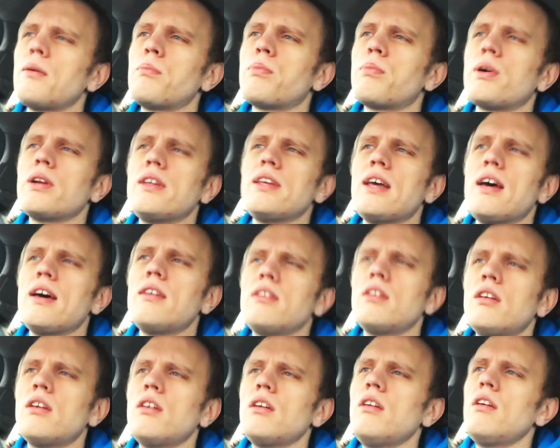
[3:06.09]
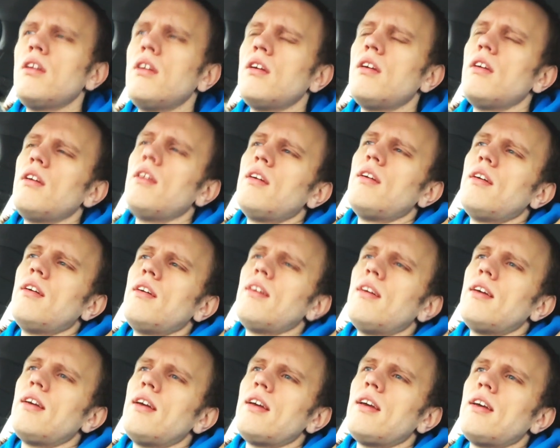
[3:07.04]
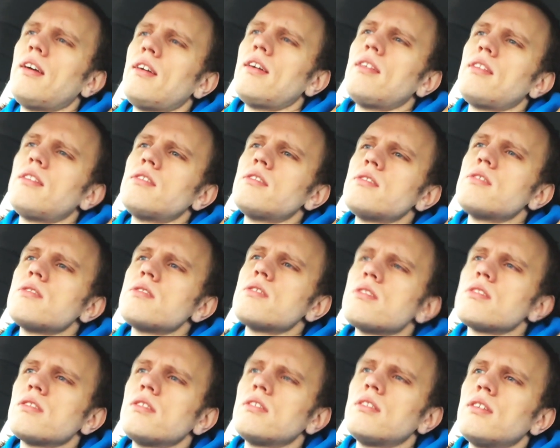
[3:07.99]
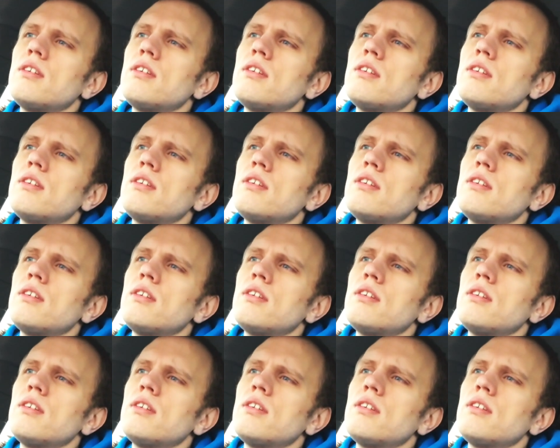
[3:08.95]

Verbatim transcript: Britt Yen, and